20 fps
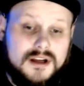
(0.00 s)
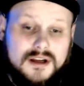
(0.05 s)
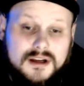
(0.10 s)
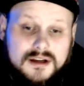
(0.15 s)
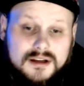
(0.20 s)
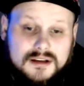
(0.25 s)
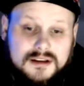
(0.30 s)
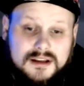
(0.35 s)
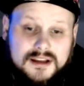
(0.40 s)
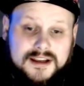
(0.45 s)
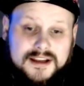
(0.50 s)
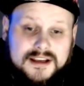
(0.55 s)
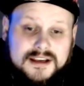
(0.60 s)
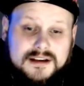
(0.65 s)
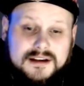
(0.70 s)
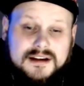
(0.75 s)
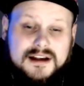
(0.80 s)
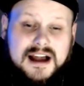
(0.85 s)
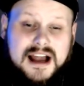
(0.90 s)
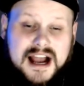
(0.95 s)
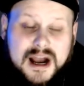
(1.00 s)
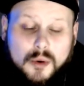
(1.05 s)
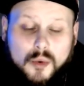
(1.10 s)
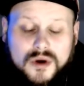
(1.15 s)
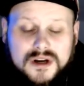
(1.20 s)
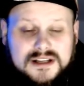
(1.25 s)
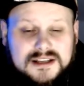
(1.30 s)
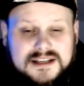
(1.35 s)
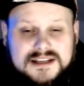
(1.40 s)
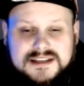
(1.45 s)
Like, I want
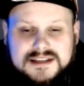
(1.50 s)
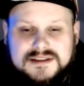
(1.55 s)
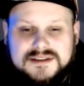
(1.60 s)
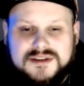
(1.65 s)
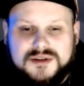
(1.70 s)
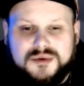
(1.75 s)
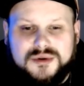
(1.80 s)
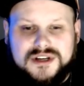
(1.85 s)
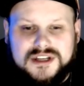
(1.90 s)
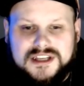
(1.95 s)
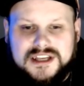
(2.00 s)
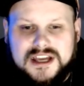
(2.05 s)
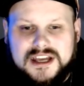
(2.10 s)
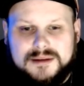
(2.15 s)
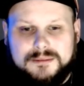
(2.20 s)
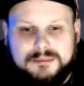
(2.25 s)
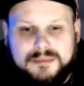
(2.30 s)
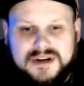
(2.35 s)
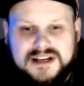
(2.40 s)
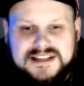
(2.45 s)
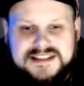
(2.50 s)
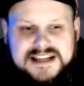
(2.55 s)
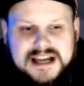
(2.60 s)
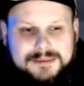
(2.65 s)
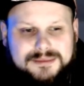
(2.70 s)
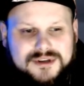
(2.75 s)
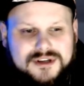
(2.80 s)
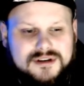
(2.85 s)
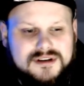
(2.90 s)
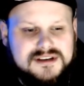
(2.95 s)
to listen to it again, but it's not
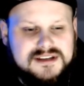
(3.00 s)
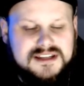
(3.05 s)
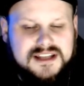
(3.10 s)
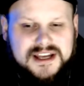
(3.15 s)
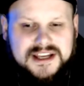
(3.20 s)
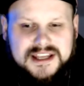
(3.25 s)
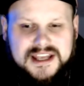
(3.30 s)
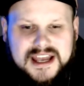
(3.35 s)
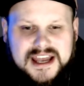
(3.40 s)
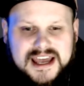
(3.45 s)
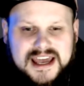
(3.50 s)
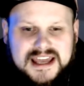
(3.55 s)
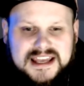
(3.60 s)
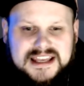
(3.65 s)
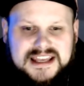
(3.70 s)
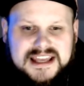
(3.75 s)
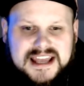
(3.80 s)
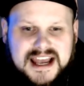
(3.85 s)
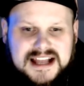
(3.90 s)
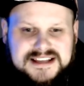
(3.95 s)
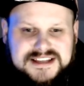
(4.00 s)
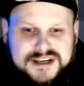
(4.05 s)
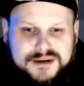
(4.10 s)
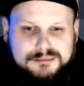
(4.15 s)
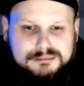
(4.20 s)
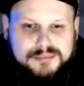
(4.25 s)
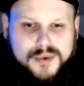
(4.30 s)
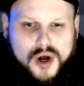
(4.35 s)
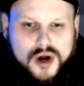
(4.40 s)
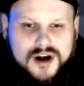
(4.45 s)
because, like, he had some
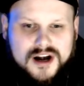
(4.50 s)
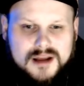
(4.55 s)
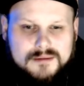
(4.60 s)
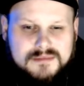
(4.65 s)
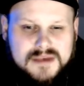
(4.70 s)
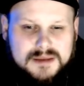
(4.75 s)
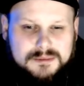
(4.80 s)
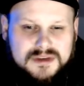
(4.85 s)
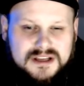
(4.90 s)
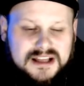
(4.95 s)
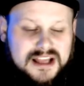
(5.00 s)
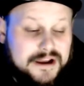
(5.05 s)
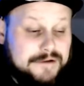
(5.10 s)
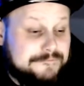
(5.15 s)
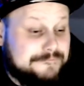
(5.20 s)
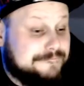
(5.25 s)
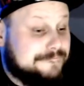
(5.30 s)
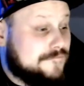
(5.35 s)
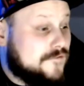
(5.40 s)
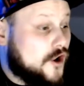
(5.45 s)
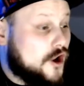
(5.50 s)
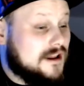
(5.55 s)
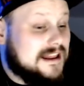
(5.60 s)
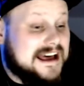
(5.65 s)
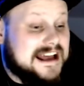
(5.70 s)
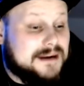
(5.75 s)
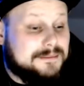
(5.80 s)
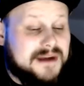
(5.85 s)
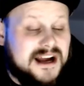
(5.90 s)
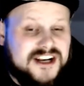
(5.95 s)
bar that made me, like, fall out
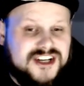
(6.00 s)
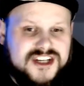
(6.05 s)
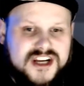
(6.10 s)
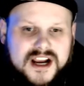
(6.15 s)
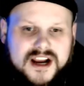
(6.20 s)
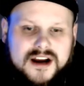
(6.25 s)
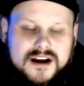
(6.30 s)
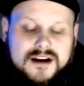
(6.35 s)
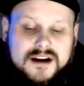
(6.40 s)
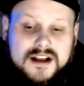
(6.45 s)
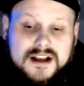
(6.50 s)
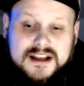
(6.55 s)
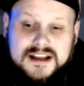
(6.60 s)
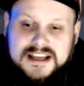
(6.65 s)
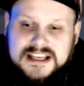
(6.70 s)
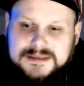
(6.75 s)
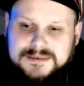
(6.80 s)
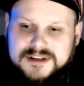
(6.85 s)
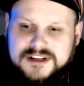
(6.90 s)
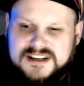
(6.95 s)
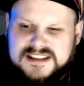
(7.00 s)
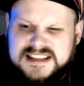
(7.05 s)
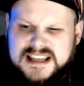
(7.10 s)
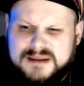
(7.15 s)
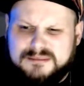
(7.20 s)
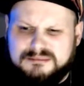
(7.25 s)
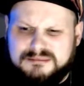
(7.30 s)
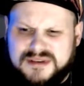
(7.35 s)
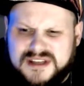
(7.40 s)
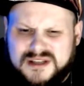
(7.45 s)
of my chair. It's because
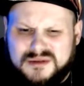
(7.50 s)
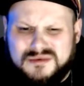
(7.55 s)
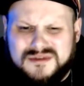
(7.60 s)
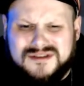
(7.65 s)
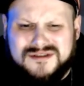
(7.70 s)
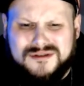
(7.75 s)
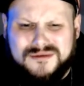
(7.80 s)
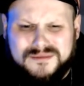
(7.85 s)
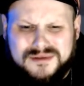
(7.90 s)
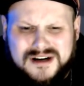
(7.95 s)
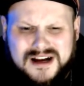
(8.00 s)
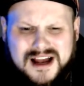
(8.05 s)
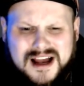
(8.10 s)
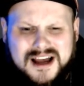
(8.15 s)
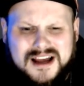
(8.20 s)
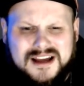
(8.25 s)
that beat was super hot.